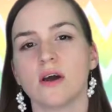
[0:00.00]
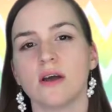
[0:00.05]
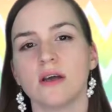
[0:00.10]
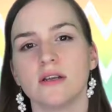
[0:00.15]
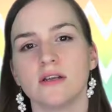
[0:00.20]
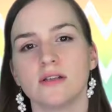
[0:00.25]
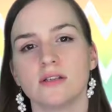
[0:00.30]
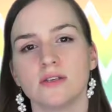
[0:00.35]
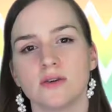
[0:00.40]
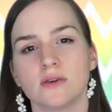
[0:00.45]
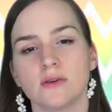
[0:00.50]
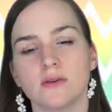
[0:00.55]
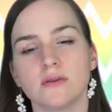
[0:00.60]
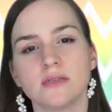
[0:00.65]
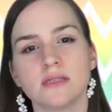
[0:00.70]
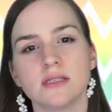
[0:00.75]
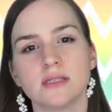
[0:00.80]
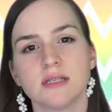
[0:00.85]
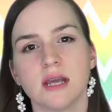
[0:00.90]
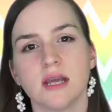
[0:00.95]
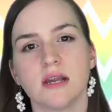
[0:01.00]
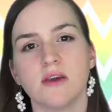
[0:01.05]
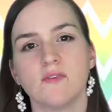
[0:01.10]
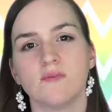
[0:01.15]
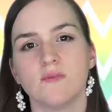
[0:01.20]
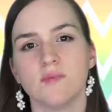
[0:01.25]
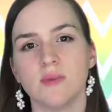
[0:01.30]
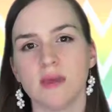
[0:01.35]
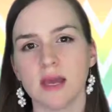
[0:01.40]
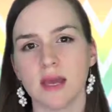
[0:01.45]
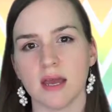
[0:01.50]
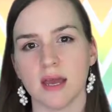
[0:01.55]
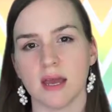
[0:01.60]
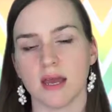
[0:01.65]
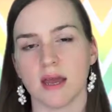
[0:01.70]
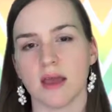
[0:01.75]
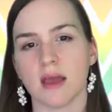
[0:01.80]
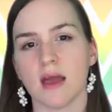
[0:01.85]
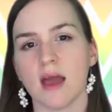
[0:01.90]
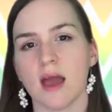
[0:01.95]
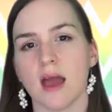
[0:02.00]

internal state of being